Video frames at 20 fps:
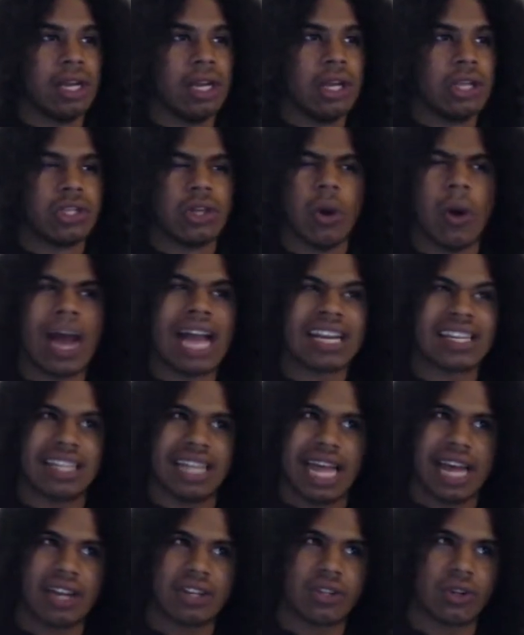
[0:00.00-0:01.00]
So actually
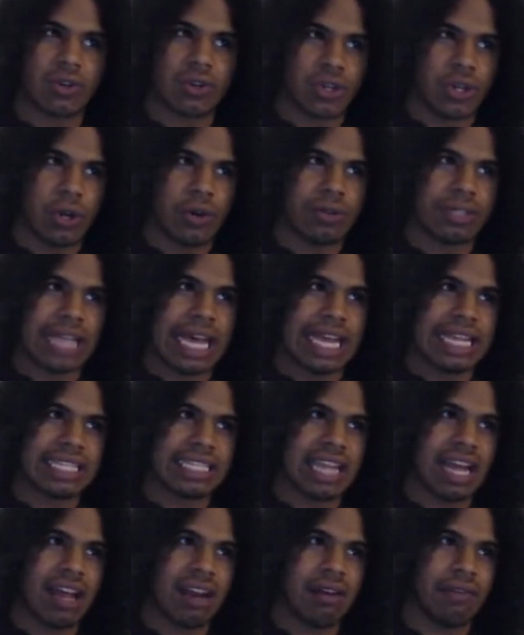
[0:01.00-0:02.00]
that also shows that it's
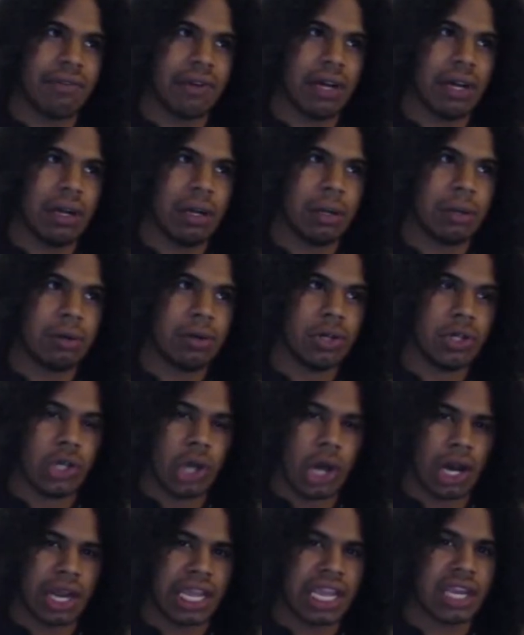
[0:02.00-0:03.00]
kind of a
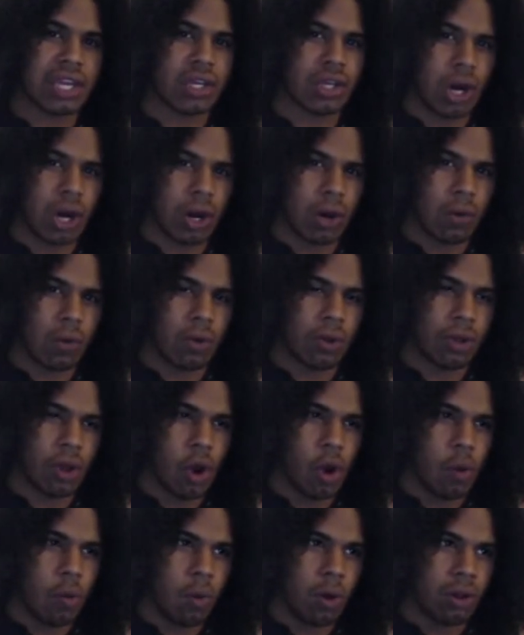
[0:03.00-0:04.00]
dog-eat-dog world the
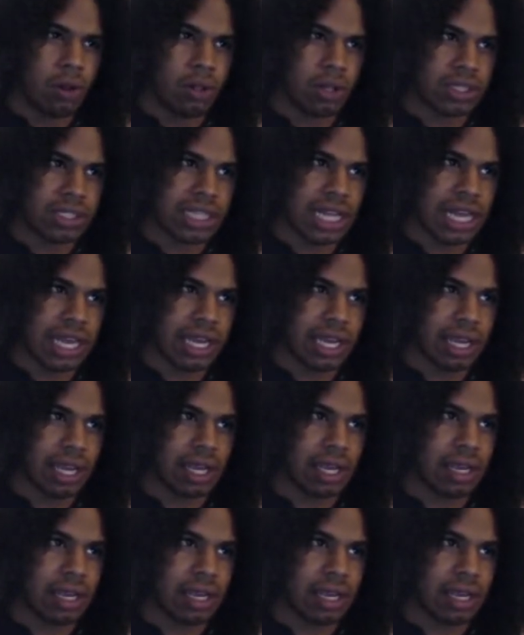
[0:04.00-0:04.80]
homeworld looks like.